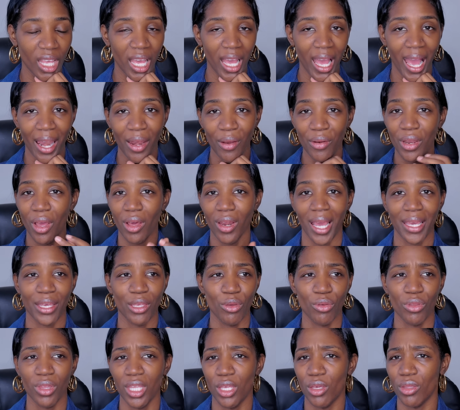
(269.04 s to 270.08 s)
I don't know, like
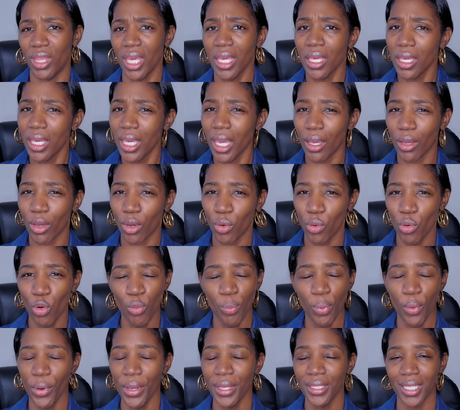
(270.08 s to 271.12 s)
you think you're getting cool
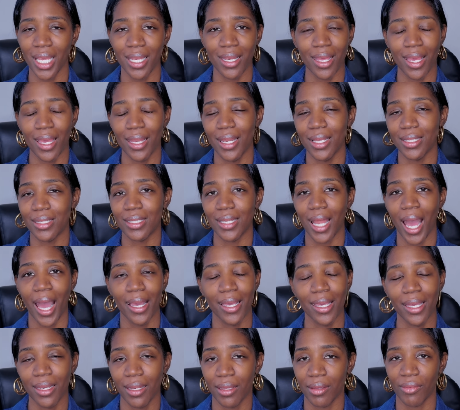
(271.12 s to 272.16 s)
points and it's not
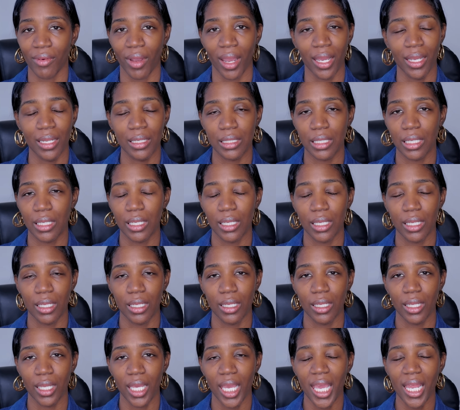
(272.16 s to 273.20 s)
hitting right.
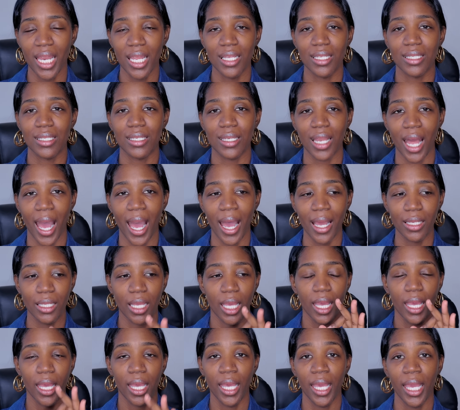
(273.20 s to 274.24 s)
It is not
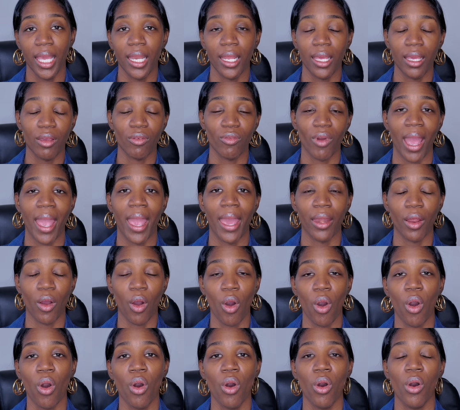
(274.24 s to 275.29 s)
hitting right at
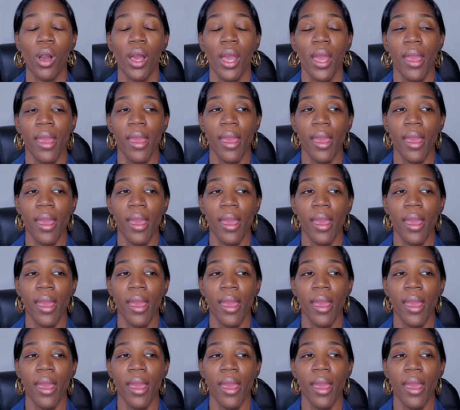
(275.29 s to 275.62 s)
all.